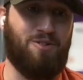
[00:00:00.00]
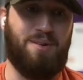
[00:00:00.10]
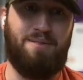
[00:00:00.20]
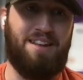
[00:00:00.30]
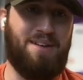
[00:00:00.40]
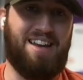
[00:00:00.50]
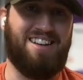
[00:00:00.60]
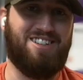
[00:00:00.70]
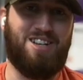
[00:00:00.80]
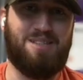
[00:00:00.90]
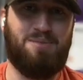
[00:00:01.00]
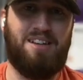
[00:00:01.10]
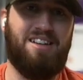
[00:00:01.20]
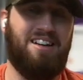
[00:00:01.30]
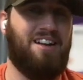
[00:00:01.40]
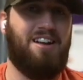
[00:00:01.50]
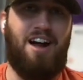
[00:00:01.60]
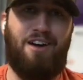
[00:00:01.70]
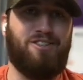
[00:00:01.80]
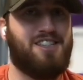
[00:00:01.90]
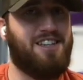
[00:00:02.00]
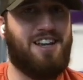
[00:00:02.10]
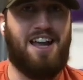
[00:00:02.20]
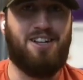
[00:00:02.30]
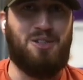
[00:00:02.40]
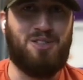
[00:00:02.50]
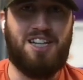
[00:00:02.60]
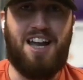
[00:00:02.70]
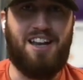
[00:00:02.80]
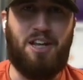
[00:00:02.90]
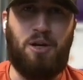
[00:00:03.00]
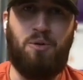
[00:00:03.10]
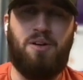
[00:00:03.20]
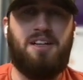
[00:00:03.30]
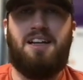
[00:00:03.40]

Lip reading: or we need to make an adjustment, obviously you got to do what you got to do.